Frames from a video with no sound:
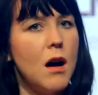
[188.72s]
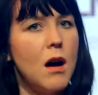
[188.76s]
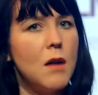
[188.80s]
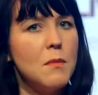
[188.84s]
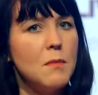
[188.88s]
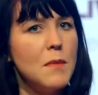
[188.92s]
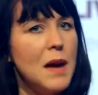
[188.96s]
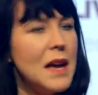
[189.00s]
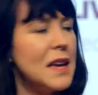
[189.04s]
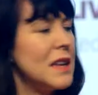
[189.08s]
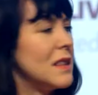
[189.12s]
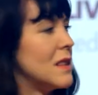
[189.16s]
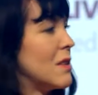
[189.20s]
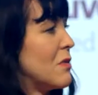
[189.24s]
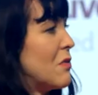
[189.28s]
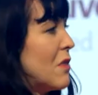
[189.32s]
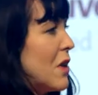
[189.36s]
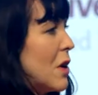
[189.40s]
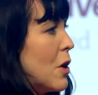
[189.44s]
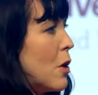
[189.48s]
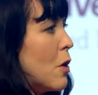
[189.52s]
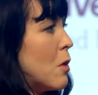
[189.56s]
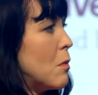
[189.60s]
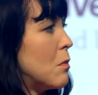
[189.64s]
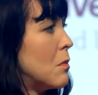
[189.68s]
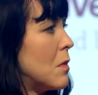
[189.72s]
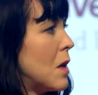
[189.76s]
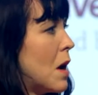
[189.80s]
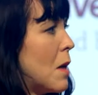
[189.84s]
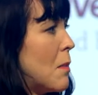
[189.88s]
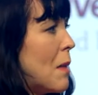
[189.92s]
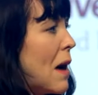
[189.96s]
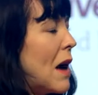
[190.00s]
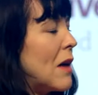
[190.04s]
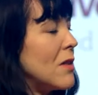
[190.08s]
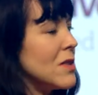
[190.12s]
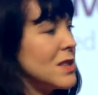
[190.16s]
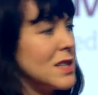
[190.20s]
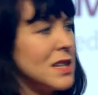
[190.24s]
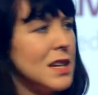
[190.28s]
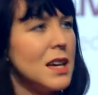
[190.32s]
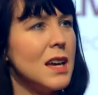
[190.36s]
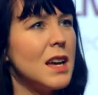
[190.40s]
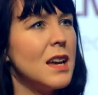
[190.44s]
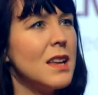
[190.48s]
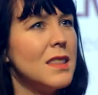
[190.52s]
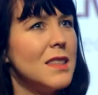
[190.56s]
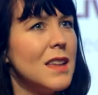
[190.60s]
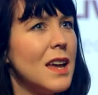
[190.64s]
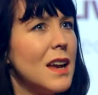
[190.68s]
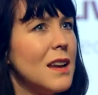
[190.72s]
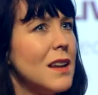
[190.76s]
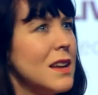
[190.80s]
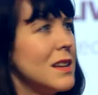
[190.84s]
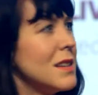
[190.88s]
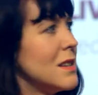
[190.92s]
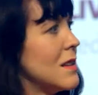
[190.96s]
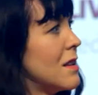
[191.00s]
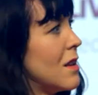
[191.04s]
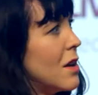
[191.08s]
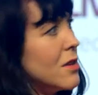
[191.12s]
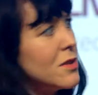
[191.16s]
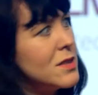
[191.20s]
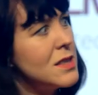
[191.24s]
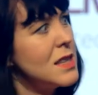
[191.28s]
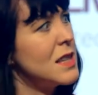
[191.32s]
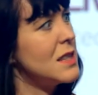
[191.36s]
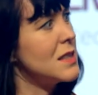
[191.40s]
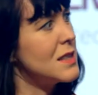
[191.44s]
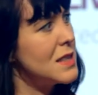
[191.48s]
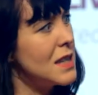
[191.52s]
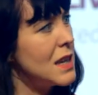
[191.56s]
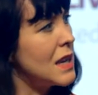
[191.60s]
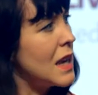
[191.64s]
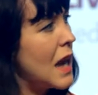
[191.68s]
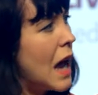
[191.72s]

I made the film about it, and then those things didn't